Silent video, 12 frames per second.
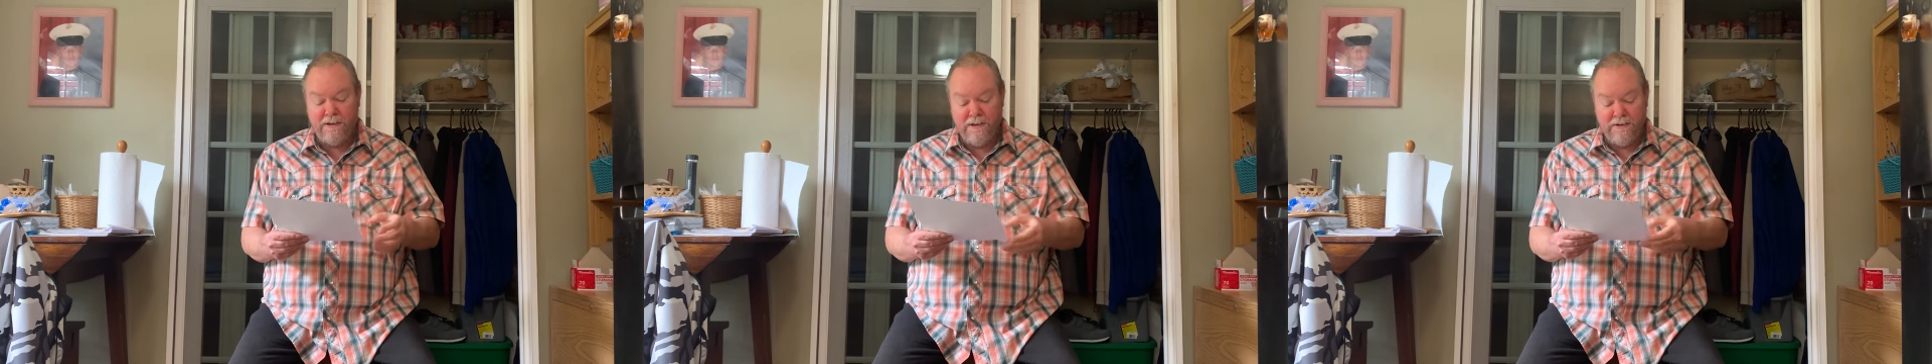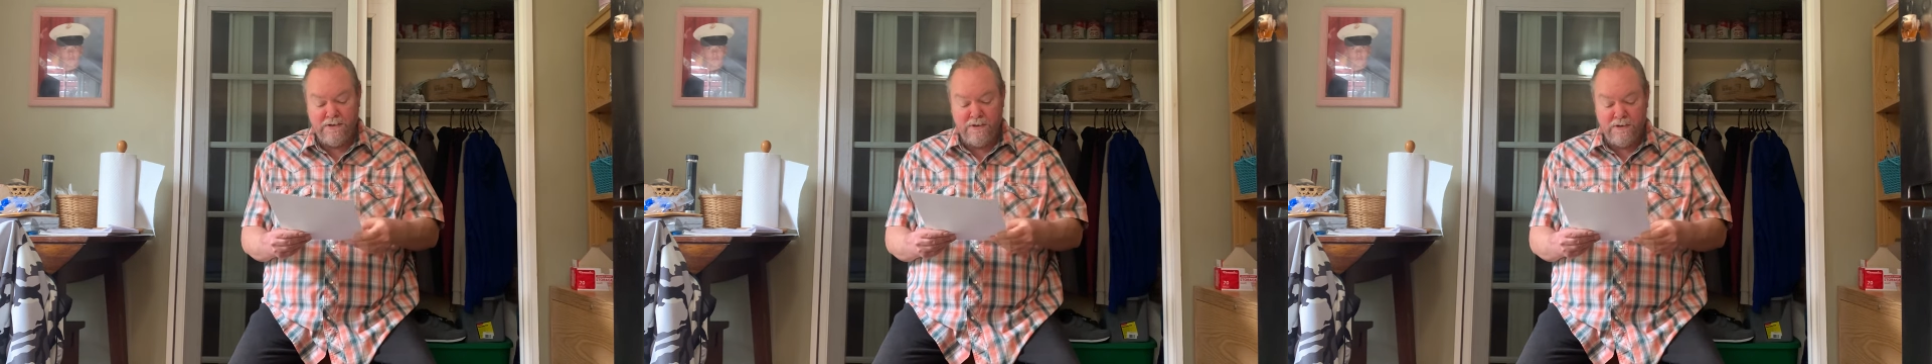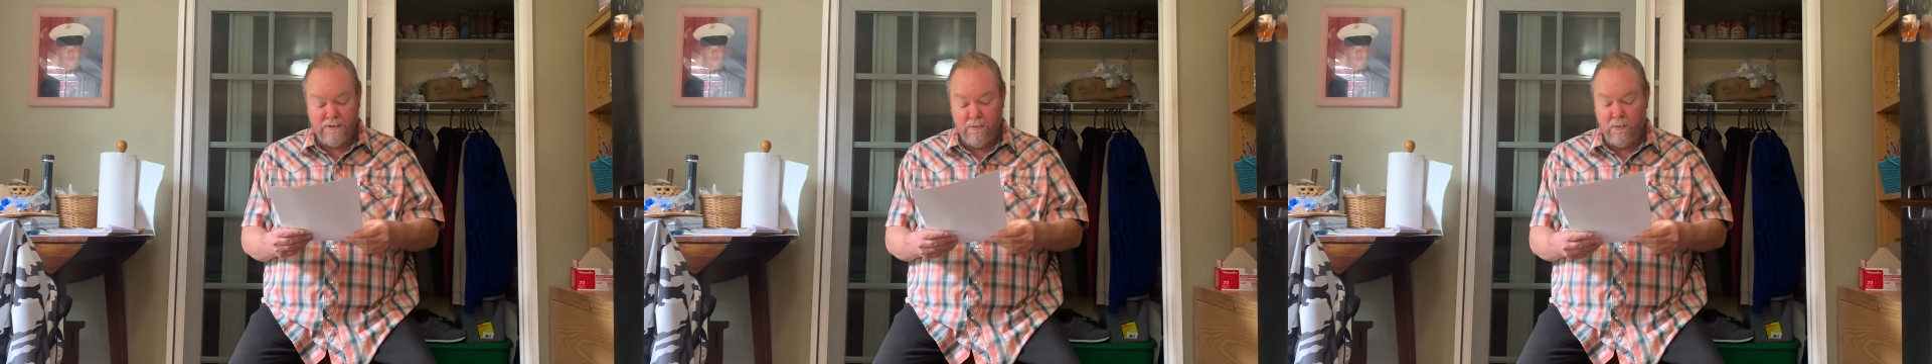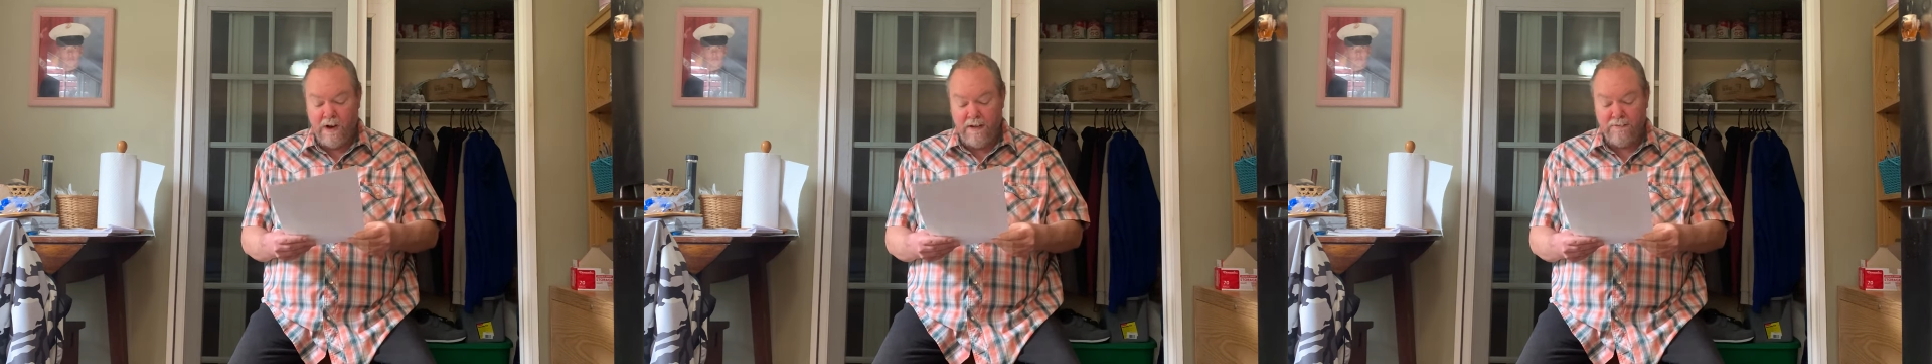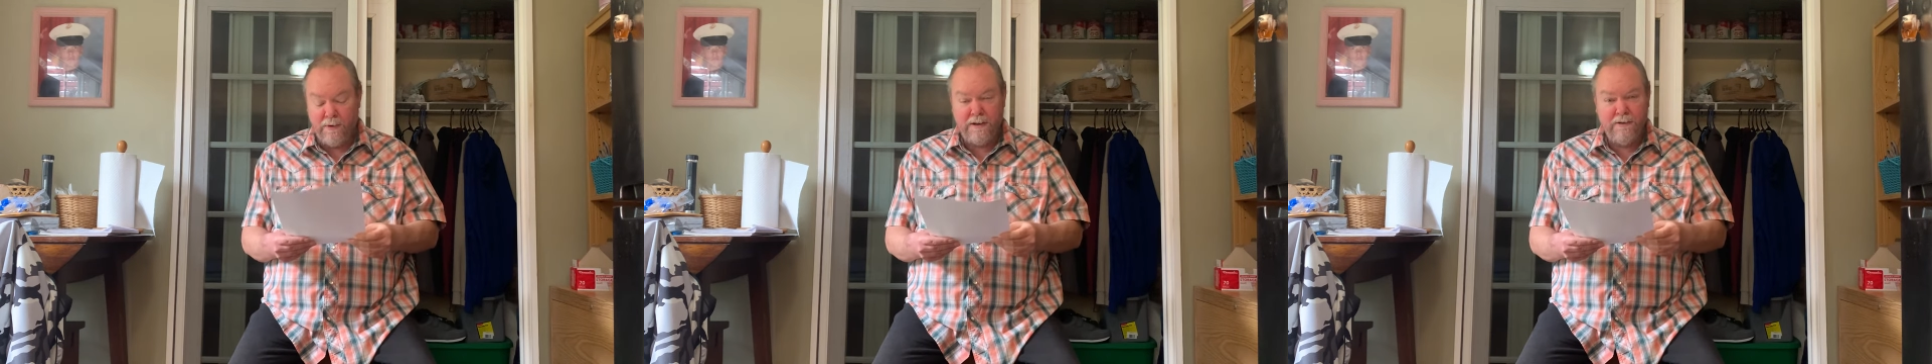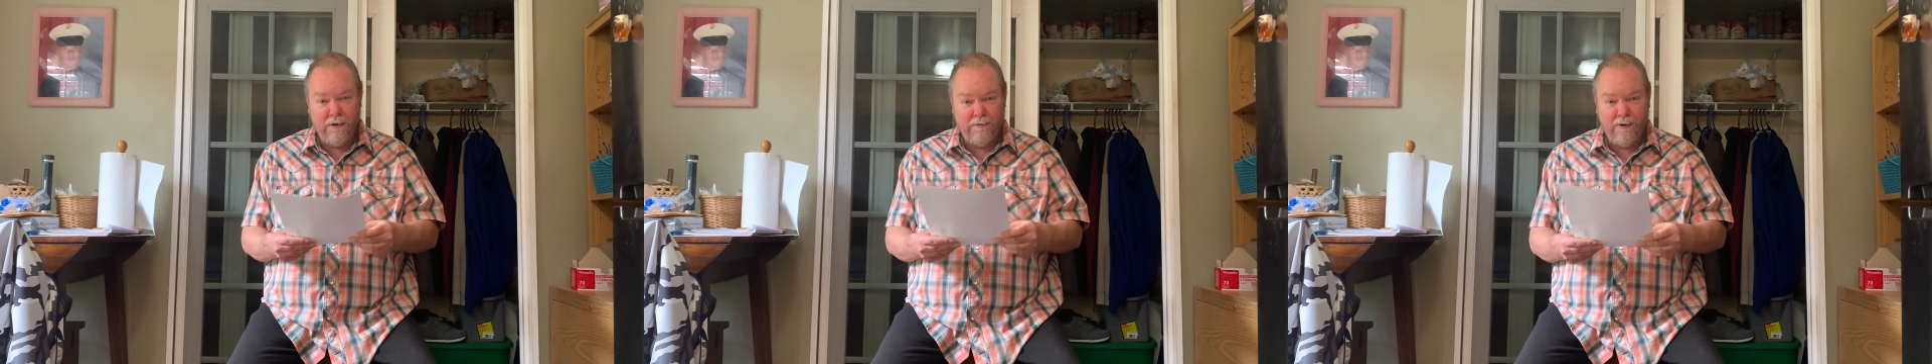addition to what I've
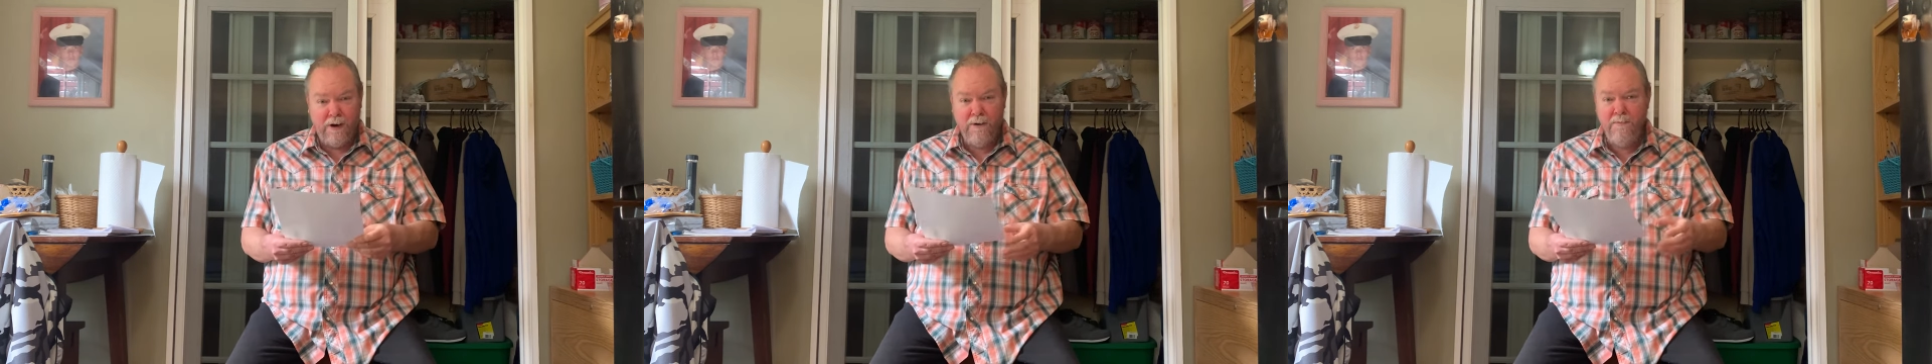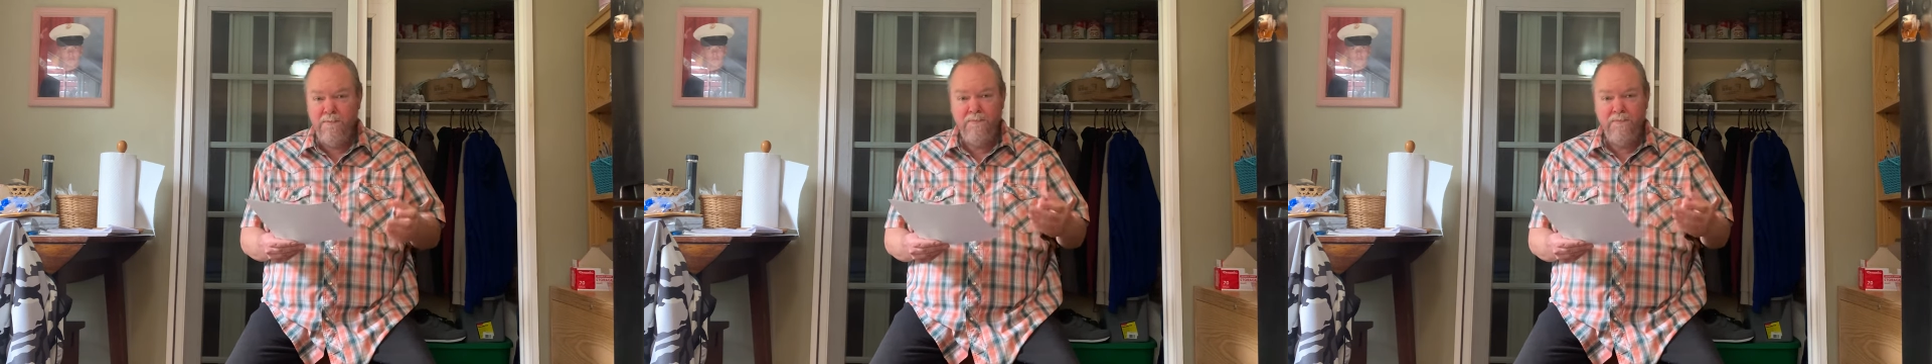read so far